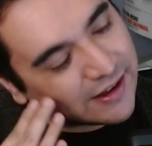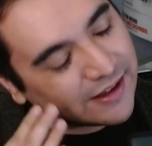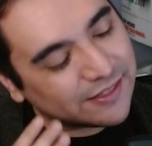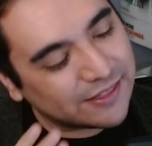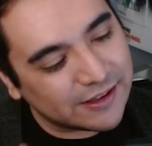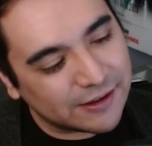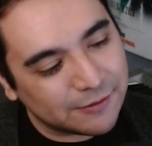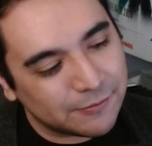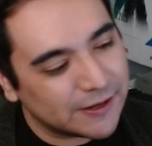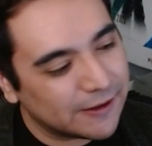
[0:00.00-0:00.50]
I
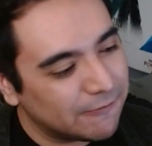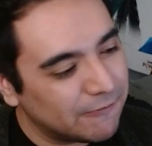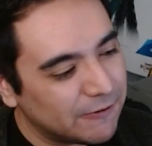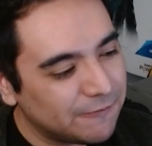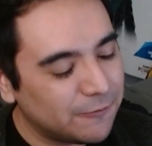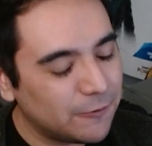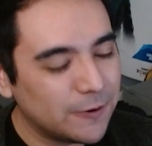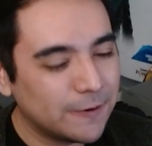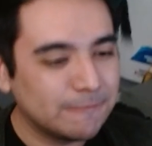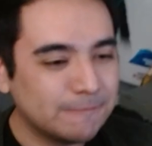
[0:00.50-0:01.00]
think I'm gonna give it a
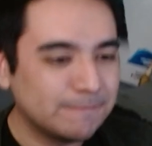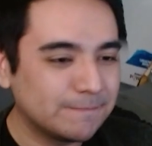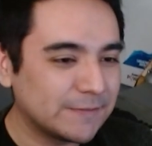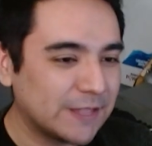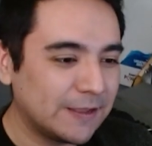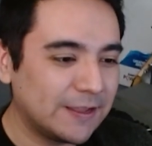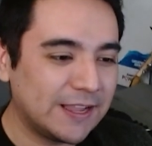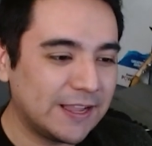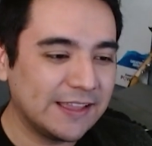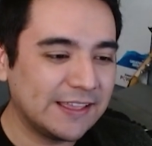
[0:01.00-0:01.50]
4.
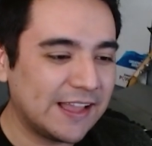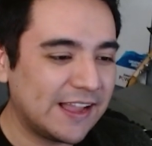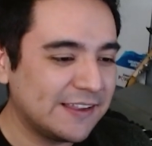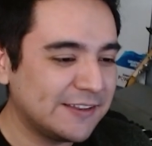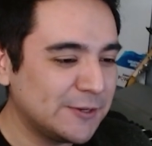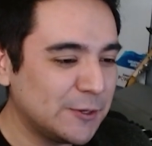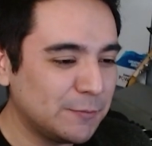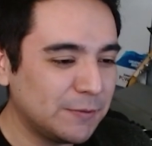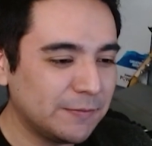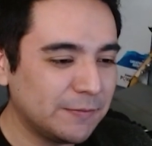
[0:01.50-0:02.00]
I
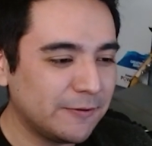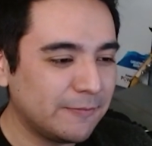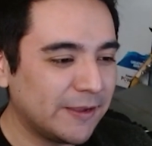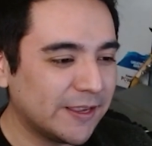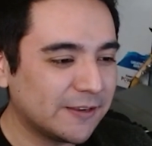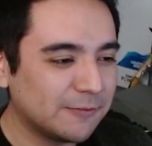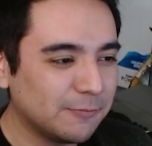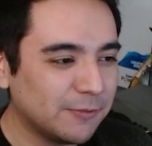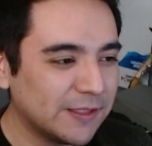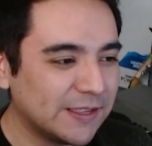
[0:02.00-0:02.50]
know people
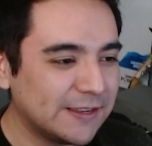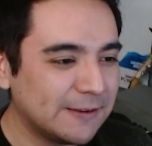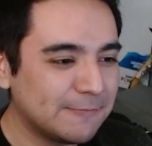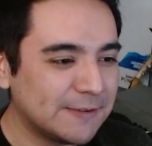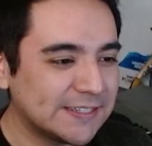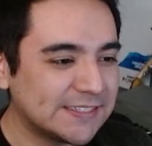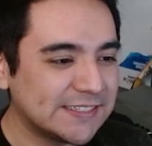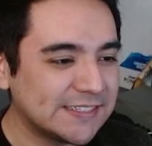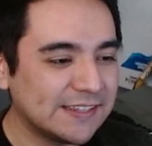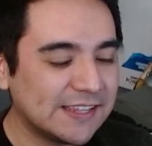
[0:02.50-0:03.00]
might complain
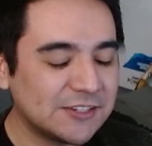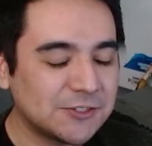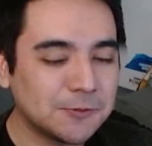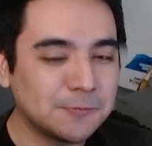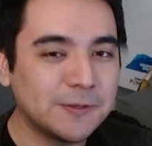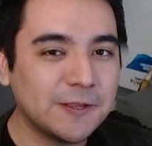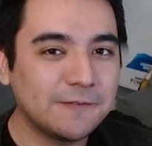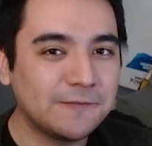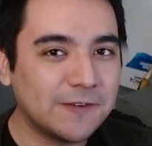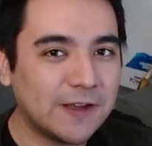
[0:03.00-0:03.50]
about saying that should
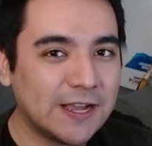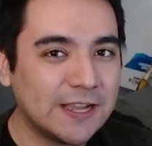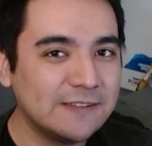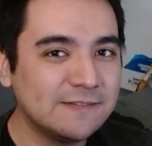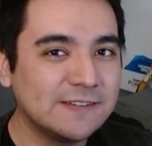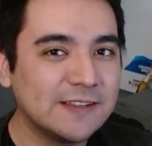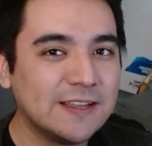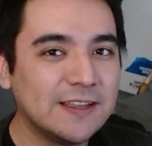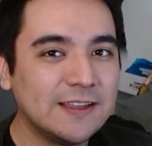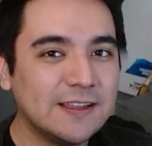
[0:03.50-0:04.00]
be a 5.
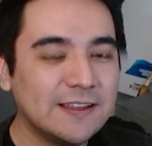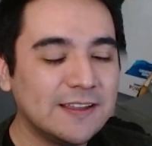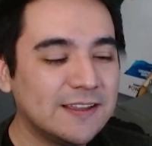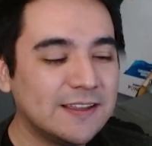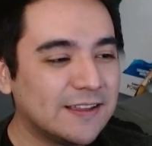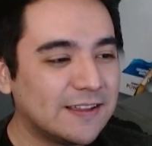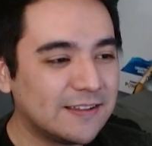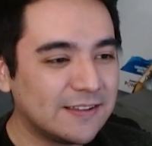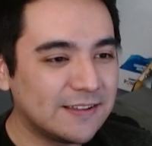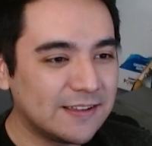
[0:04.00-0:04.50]

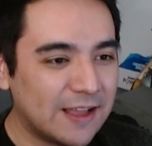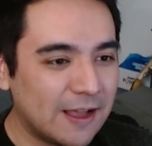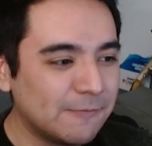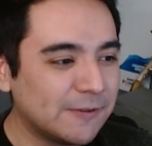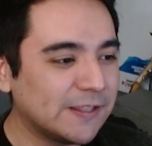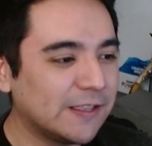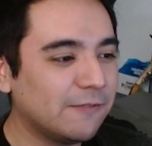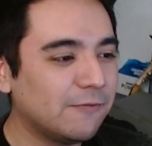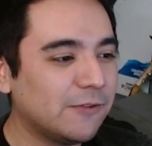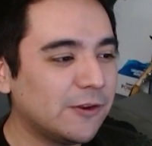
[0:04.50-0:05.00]
I'm
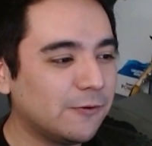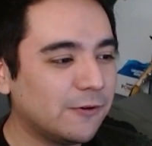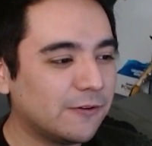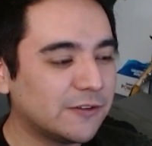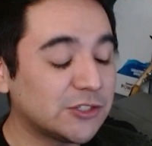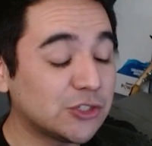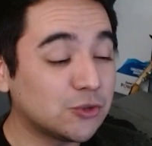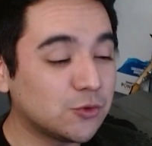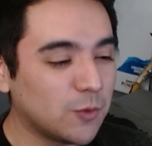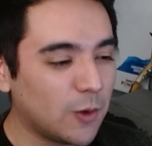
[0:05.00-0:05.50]
gonna give it a
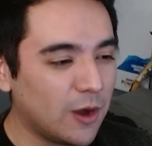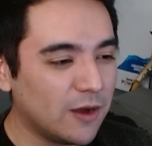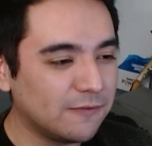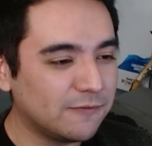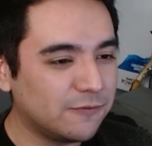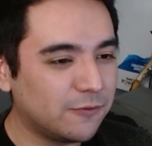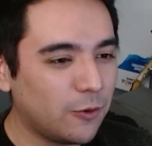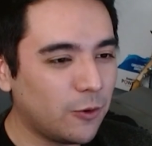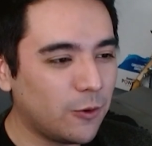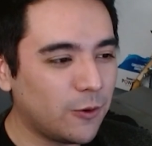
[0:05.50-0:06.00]
strong
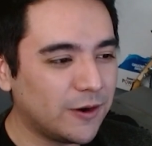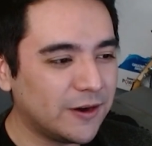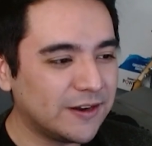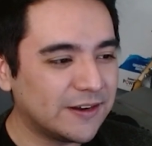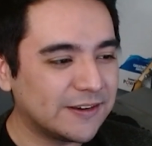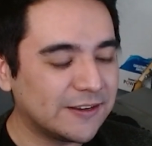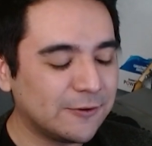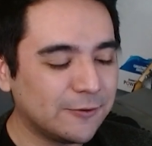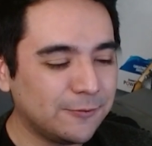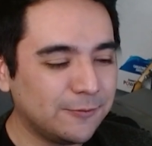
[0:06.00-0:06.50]
4,
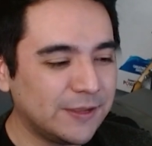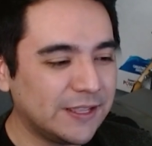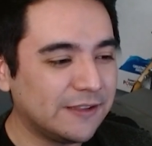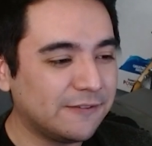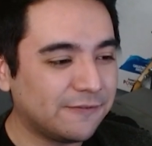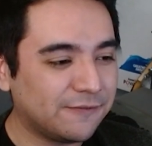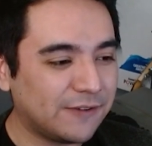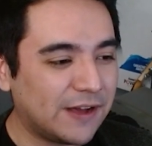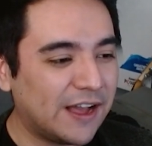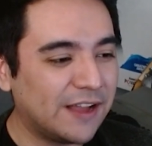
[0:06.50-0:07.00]
weak
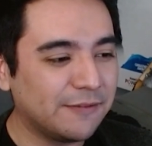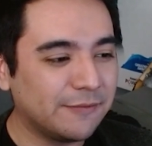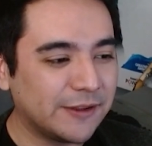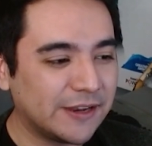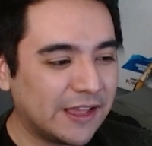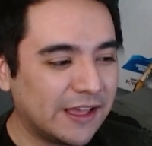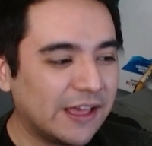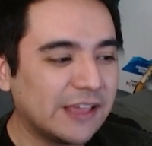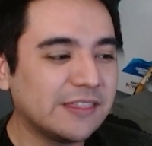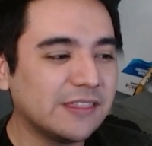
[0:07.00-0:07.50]
5,
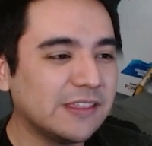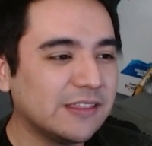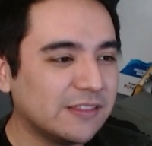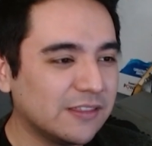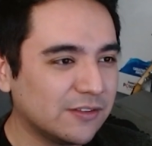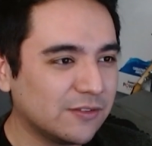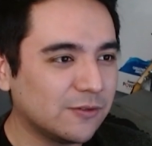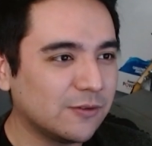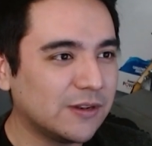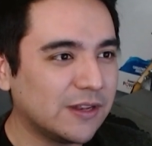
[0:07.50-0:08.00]
but I think
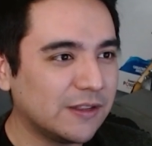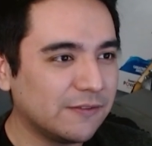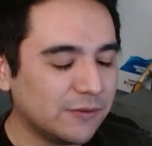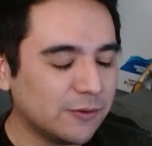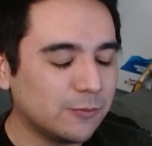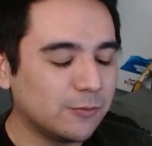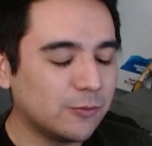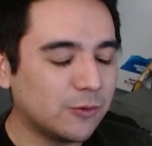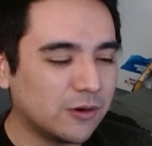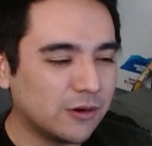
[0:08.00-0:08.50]
this one I
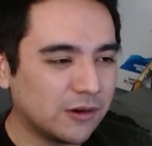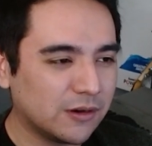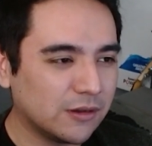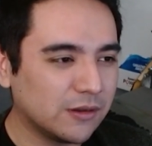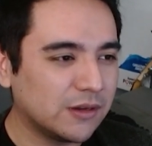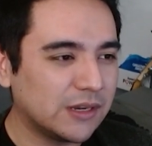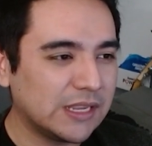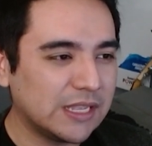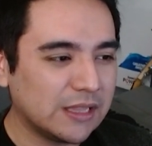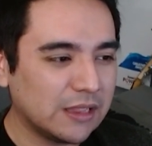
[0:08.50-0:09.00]
feel more
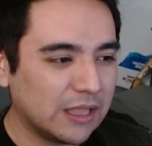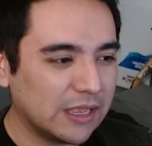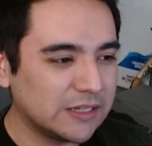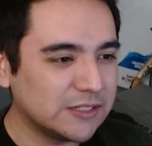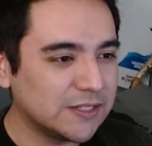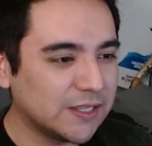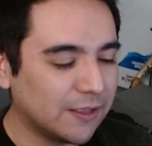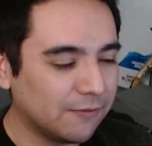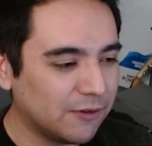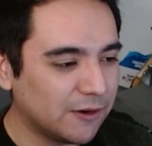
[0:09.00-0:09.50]
inclined
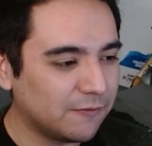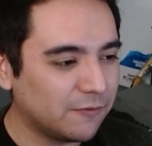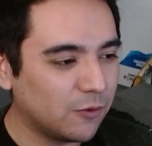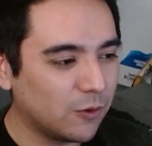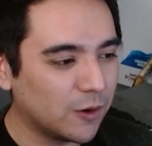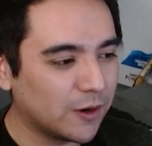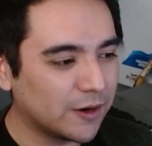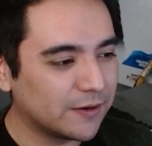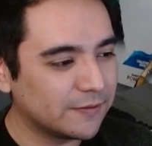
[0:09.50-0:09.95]
to give it a 4.